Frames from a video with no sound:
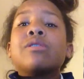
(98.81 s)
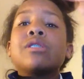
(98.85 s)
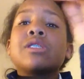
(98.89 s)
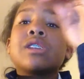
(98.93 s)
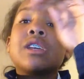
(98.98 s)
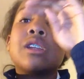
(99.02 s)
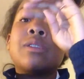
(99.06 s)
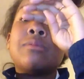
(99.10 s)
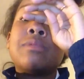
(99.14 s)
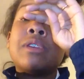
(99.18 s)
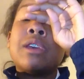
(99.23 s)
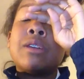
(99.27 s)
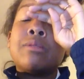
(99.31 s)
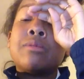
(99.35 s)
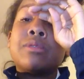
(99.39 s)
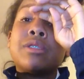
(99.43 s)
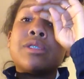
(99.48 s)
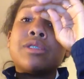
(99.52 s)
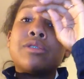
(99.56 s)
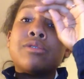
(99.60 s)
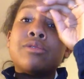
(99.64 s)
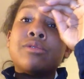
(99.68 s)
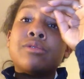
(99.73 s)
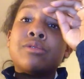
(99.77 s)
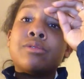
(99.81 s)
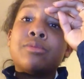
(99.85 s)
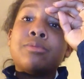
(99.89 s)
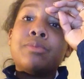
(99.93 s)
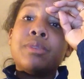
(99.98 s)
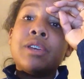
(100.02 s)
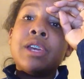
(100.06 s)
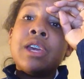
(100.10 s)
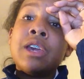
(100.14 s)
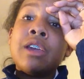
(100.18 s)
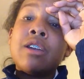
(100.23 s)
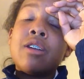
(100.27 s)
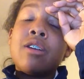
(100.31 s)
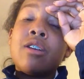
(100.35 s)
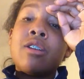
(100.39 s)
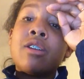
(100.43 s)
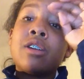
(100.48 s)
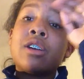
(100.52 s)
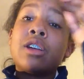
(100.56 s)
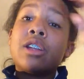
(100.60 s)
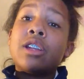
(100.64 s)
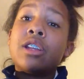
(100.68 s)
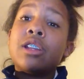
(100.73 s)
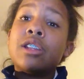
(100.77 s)
gonna be able to be
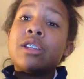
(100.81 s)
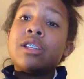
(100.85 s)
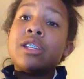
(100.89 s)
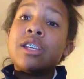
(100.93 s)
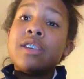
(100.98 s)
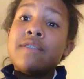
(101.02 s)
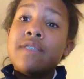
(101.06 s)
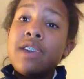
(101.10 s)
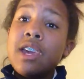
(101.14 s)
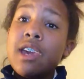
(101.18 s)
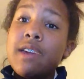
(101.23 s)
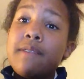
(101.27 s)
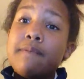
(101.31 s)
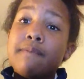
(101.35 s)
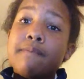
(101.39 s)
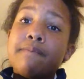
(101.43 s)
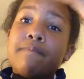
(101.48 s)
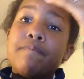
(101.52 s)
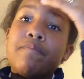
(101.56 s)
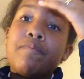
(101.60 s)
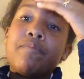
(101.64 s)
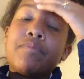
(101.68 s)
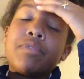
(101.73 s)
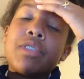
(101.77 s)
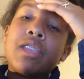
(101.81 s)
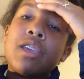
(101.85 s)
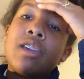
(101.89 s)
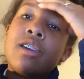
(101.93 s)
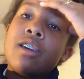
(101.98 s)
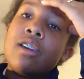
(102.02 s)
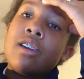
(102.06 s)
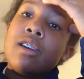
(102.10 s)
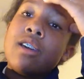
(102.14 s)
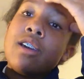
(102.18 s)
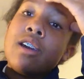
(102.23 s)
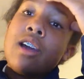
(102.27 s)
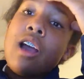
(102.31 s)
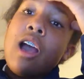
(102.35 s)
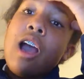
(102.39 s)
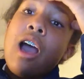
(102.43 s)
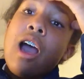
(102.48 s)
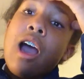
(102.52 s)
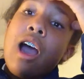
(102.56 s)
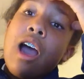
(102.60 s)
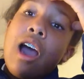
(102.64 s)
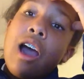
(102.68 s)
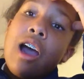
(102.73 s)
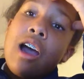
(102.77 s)
on TV.
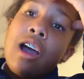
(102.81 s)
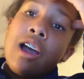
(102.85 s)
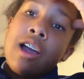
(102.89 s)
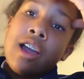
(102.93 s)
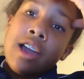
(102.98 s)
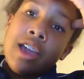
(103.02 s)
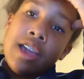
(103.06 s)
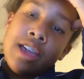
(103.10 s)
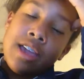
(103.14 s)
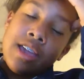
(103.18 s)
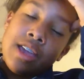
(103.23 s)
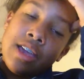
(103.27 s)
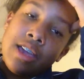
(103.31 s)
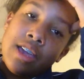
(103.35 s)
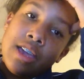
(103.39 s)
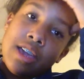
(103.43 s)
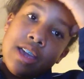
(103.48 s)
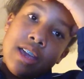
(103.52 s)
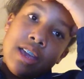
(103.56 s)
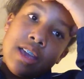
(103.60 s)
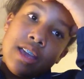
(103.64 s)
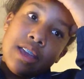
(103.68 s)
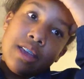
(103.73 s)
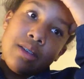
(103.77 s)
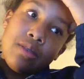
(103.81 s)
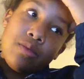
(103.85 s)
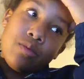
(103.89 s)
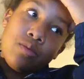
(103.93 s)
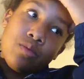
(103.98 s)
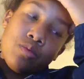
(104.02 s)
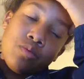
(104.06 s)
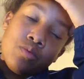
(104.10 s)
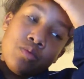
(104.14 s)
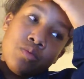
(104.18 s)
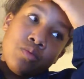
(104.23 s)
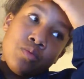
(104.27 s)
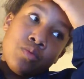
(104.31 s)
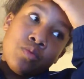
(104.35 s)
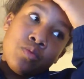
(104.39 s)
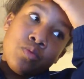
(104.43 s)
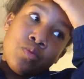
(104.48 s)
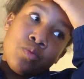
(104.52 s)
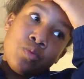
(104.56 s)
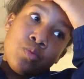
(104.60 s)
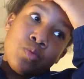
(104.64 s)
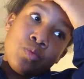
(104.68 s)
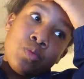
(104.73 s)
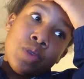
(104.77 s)
I
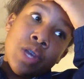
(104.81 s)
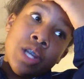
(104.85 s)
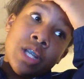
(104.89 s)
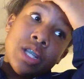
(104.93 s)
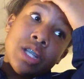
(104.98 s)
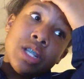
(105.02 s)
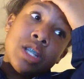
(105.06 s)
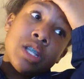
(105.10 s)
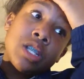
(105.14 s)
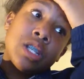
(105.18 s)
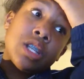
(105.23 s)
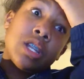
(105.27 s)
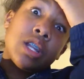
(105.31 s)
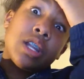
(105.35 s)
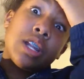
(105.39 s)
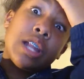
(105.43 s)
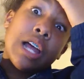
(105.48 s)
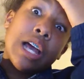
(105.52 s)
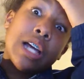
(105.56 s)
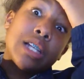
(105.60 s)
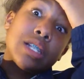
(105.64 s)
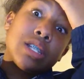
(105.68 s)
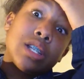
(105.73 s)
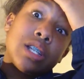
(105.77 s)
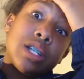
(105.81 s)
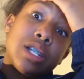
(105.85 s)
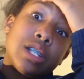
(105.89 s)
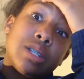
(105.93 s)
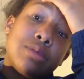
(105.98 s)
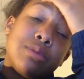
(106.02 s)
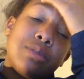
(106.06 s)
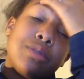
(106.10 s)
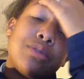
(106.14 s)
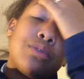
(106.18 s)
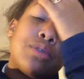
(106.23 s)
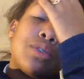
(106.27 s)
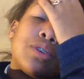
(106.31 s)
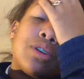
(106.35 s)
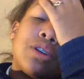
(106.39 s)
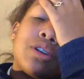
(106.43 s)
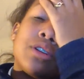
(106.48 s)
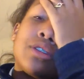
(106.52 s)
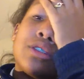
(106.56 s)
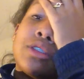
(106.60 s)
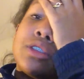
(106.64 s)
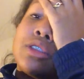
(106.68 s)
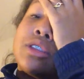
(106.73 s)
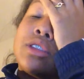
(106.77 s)
went to the last audition
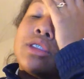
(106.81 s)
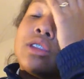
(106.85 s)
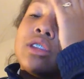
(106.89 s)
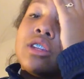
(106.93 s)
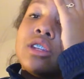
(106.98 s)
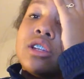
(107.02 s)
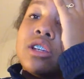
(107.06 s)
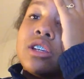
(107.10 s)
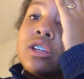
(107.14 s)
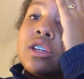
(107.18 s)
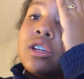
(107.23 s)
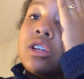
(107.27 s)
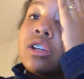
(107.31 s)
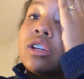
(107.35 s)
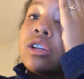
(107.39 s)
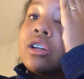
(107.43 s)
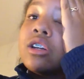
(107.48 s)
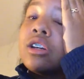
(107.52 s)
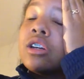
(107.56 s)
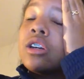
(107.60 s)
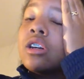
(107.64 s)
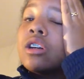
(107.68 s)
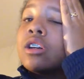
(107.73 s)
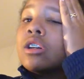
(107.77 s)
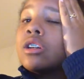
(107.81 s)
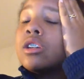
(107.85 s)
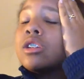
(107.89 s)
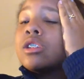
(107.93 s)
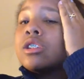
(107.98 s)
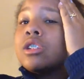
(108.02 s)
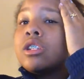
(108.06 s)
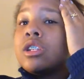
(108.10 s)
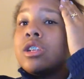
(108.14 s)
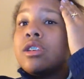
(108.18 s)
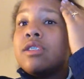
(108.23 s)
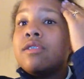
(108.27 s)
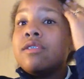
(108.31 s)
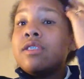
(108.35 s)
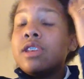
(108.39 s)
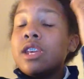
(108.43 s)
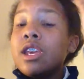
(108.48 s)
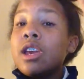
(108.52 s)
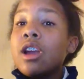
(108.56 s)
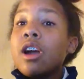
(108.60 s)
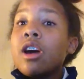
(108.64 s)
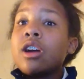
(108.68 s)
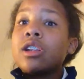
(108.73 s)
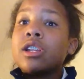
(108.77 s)
before the
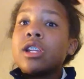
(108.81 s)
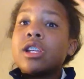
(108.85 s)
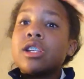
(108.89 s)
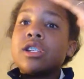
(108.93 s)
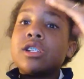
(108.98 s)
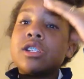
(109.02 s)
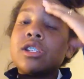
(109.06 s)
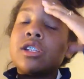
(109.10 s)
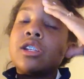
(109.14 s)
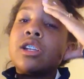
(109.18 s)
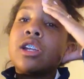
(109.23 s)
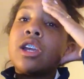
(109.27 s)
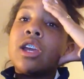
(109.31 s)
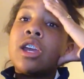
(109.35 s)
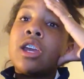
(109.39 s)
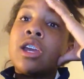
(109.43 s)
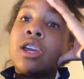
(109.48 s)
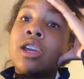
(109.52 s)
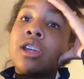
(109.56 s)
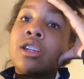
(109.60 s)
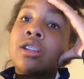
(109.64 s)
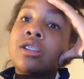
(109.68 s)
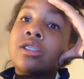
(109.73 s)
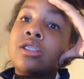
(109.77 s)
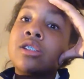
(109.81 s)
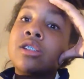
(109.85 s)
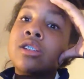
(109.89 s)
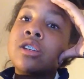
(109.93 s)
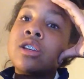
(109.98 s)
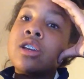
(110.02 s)
TV audition, and